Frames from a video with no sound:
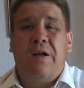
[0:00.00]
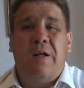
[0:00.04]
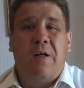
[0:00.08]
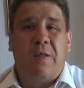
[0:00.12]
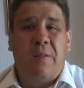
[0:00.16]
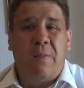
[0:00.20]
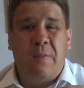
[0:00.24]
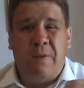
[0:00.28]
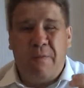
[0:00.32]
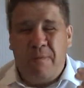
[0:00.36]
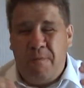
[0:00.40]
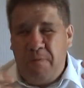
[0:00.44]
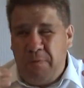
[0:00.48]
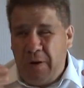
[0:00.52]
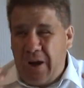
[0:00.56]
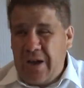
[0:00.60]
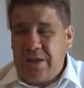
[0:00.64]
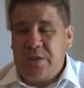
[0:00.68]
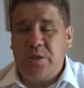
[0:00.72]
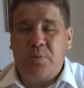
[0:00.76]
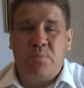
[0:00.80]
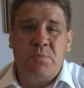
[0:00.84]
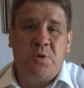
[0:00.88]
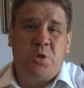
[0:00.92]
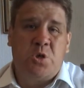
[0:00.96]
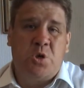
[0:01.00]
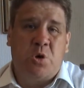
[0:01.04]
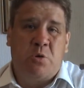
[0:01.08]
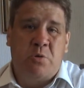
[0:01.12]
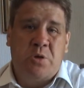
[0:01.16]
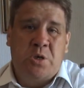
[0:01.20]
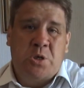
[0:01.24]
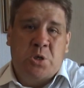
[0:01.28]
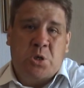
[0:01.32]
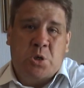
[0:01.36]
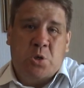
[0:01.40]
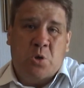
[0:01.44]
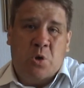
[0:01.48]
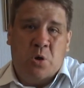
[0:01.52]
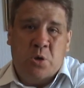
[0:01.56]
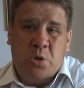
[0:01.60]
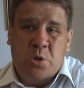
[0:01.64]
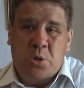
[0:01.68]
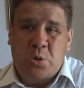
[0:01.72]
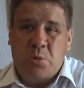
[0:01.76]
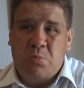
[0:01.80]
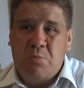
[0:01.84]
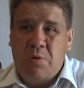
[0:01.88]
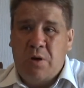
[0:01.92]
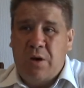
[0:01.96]
the vast majority of
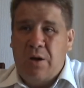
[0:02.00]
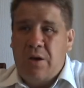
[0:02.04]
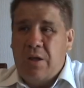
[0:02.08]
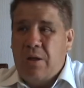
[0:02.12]
scholars,